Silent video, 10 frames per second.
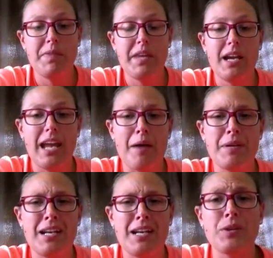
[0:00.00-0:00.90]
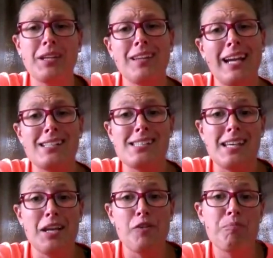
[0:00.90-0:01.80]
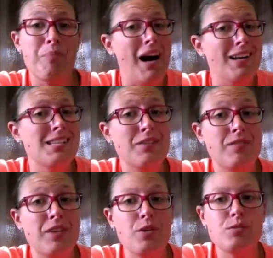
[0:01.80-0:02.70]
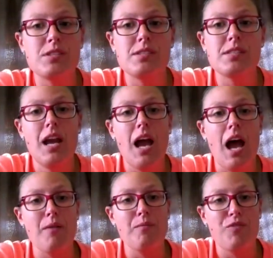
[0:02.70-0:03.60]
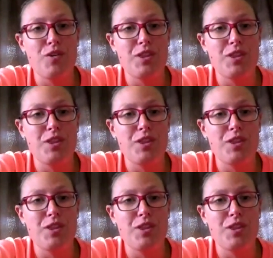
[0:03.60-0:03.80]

Gabby and I really like to send a positive notes for the